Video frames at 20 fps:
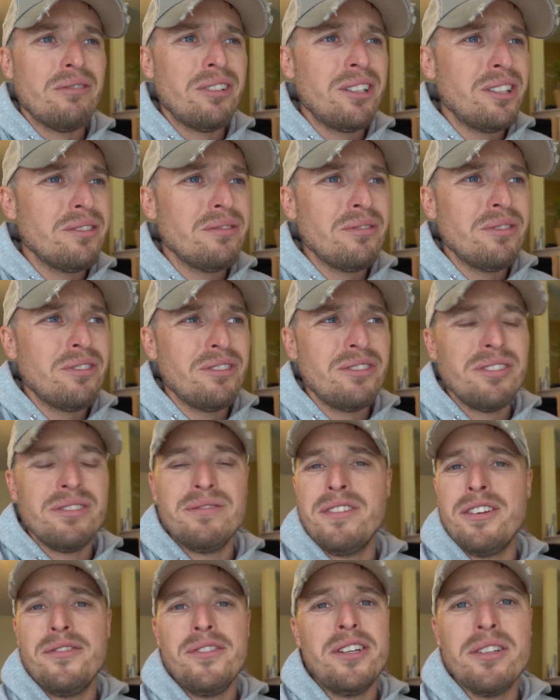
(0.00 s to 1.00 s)
what is,
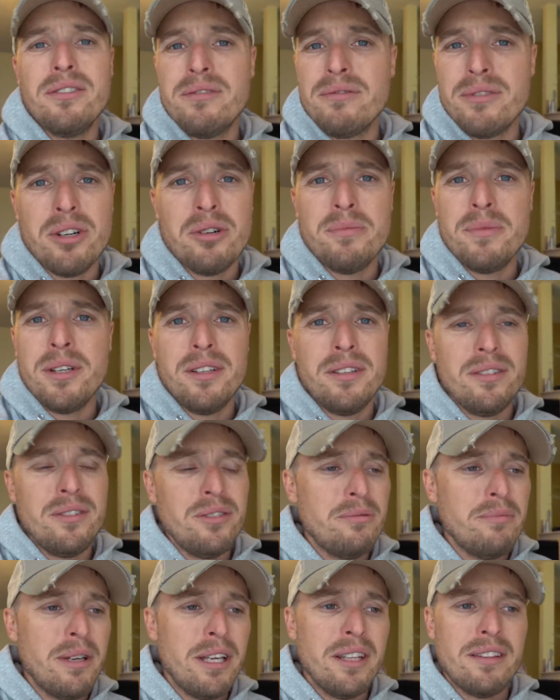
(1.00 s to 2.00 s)
if you don't know me,
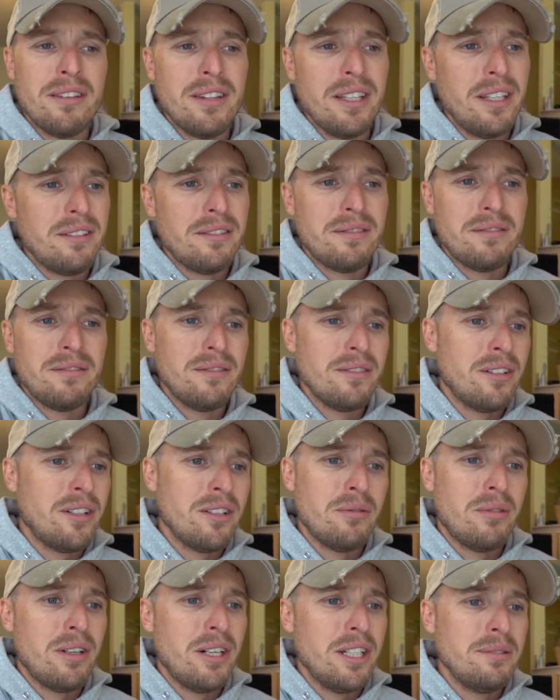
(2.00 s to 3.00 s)
you may think
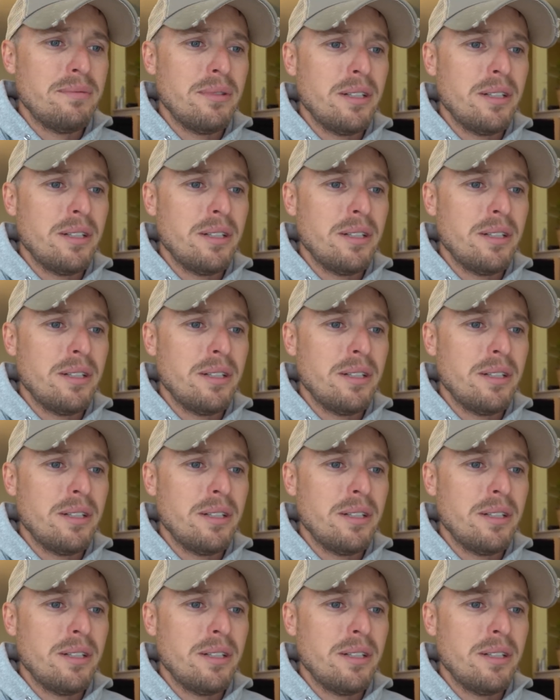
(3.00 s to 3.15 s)
otherwise,